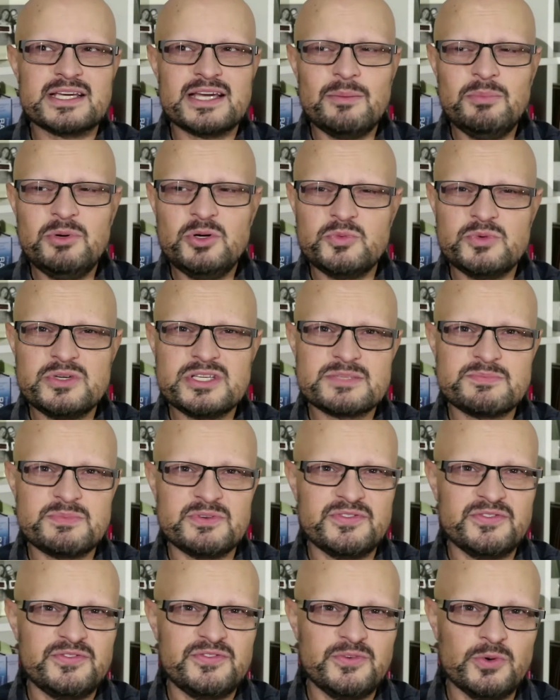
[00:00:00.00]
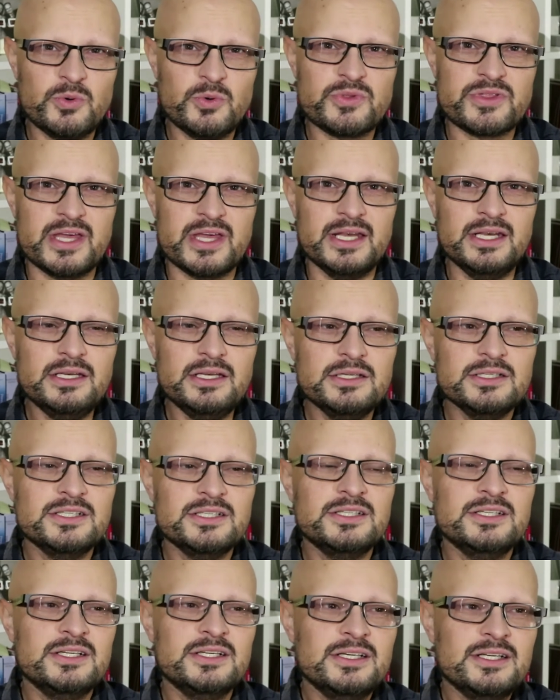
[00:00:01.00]
a couple of weeks before then,
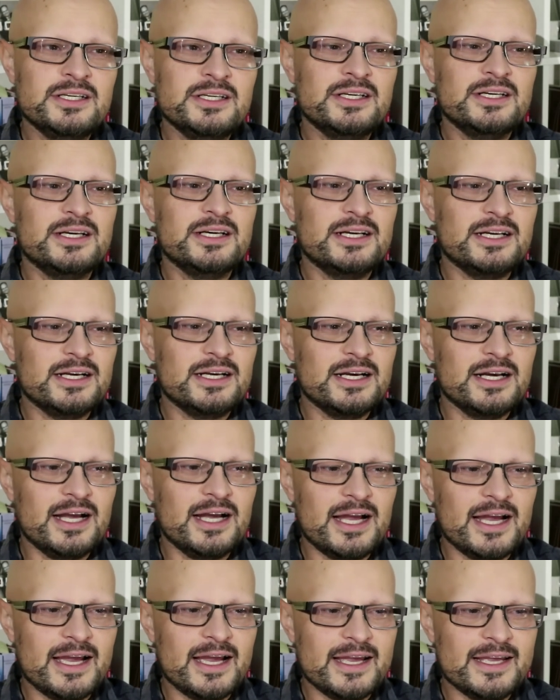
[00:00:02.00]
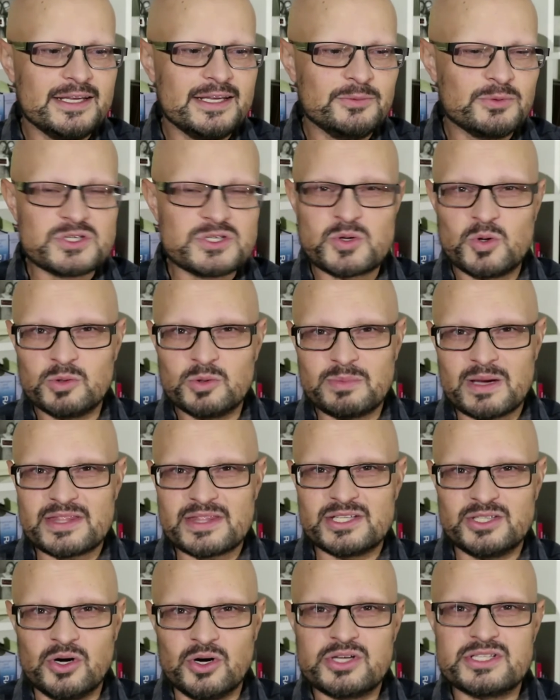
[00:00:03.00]
I was called
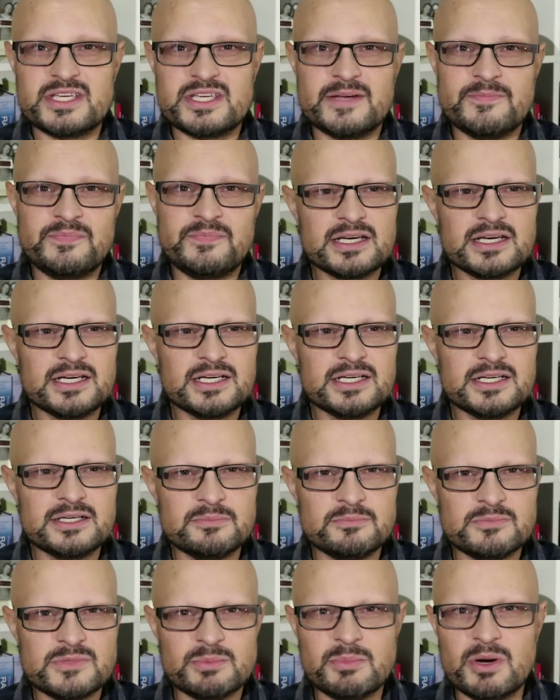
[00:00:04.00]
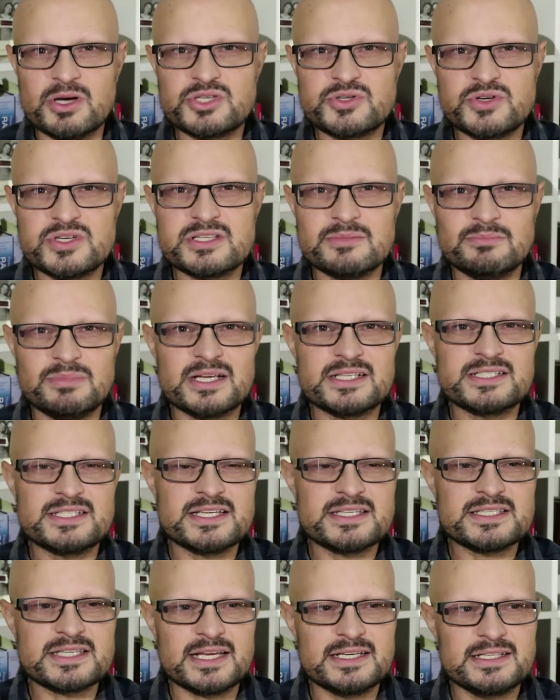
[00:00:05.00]
by the doctor. The most recent blood
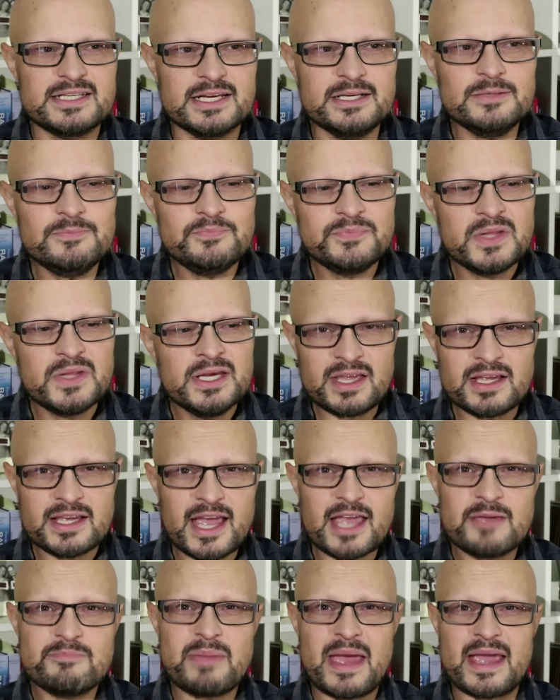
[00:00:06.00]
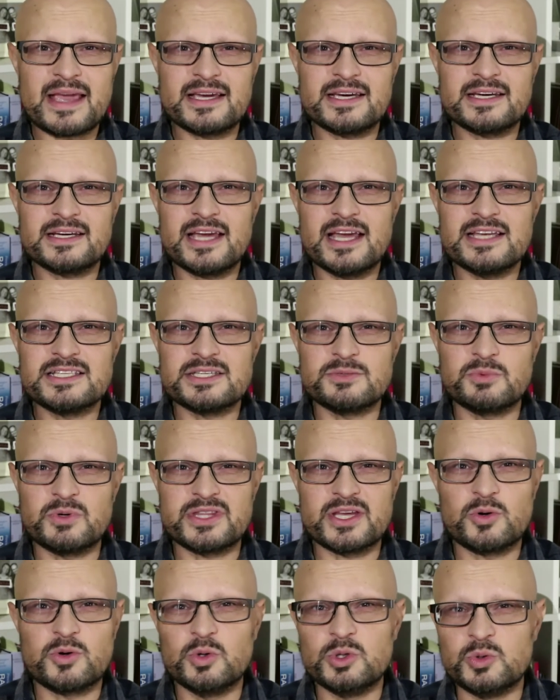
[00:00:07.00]
test I'd done came back as a,
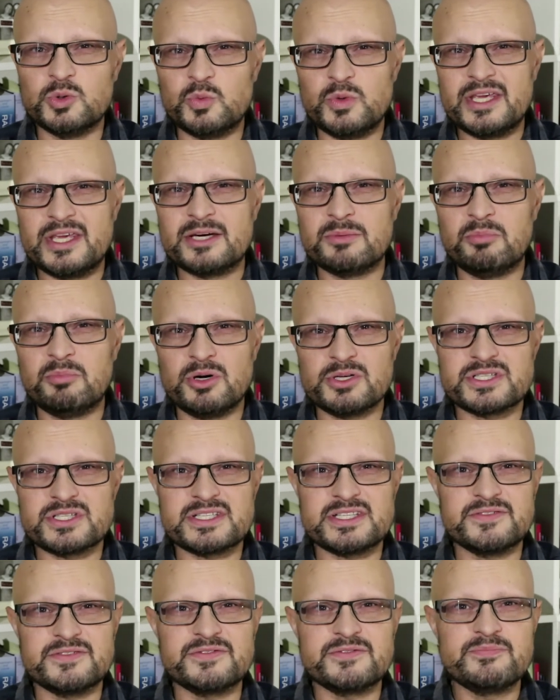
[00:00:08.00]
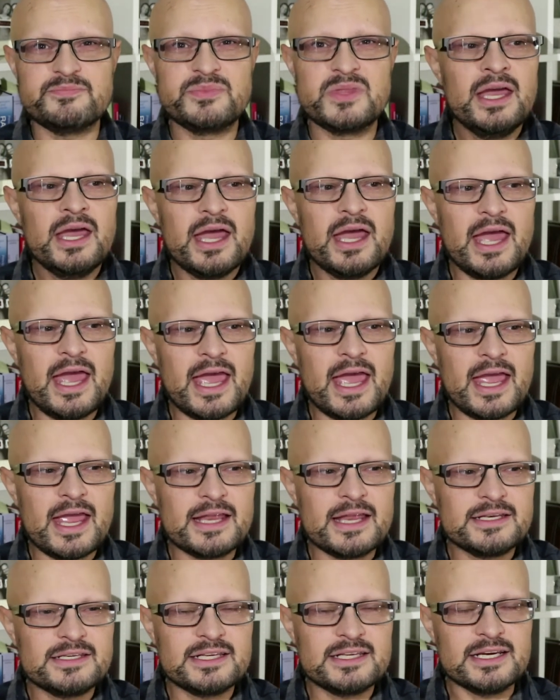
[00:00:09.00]
what they call a weak positive.
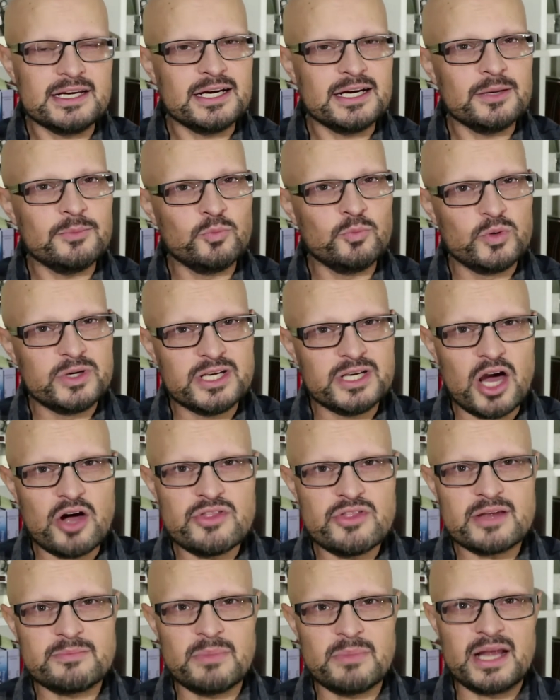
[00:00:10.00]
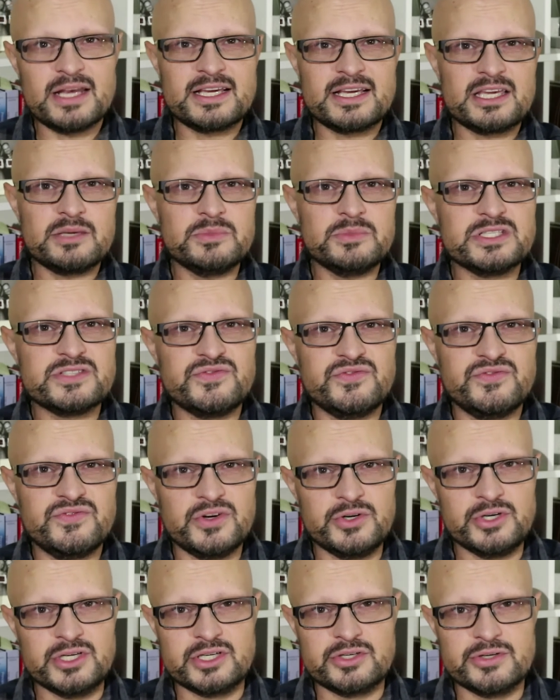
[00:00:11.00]
And we know that my leukemia is
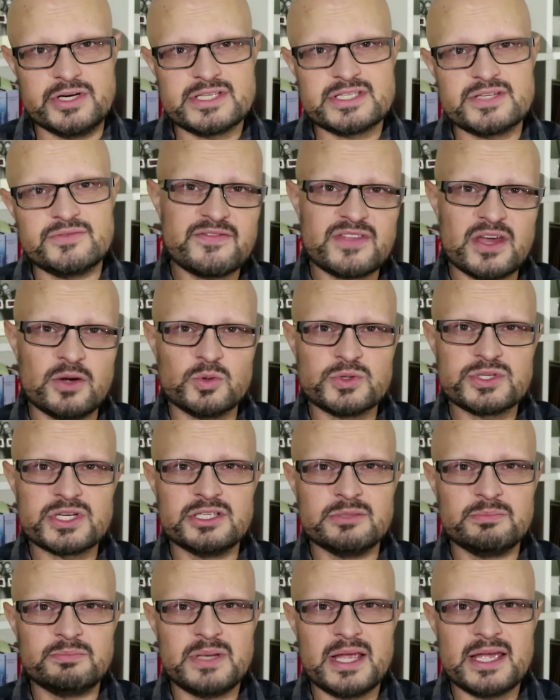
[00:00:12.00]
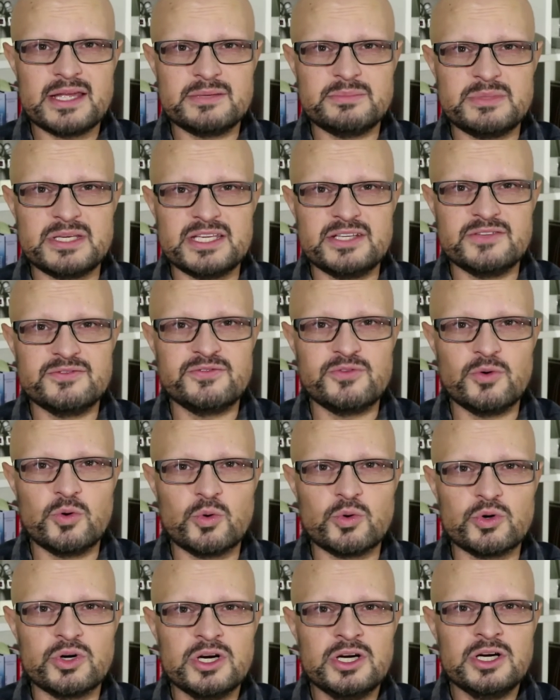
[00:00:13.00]
very aggressive. They're also going to plan me in
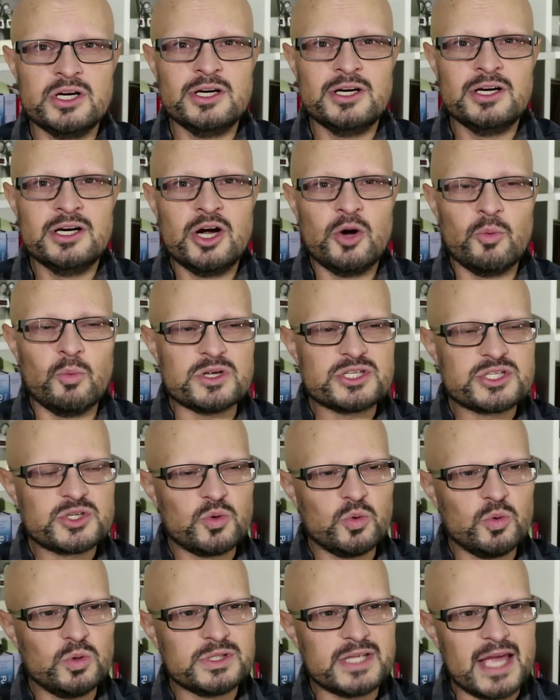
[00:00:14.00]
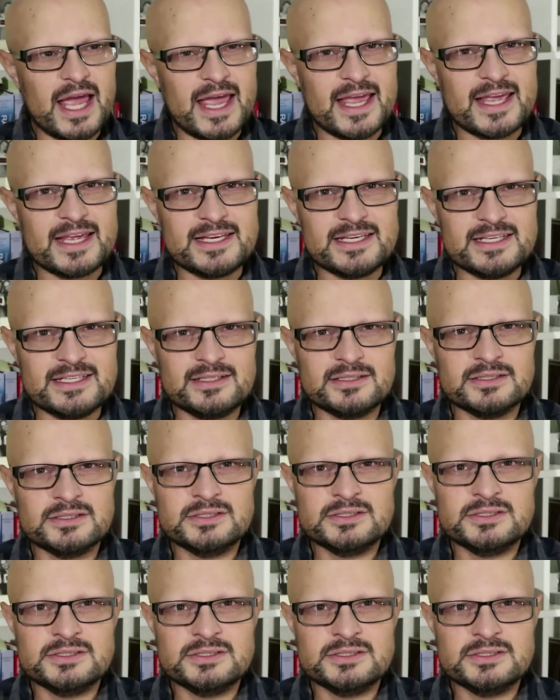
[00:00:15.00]
for what's called a